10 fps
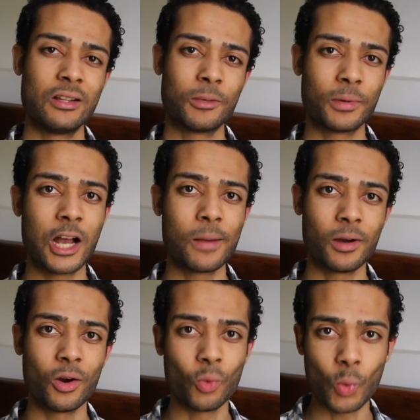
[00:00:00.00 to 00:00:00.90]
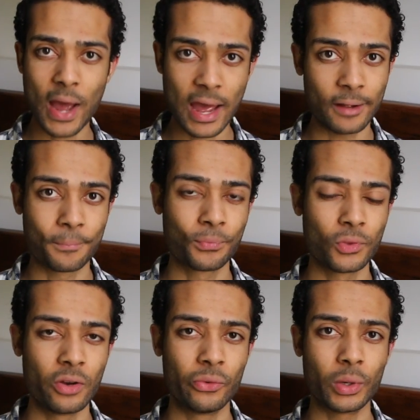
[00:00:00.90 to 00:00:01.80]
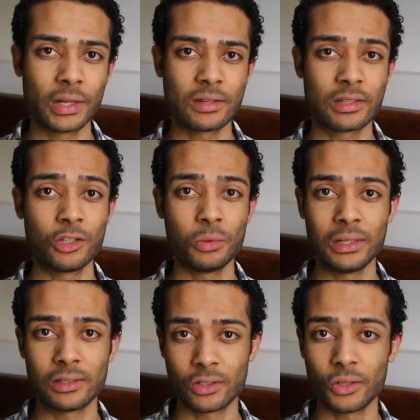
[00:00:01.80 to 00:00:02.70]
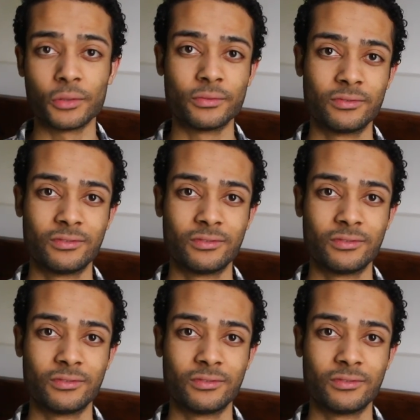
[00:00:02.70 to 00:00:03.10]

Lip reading: to become aware of what it is that you need to do.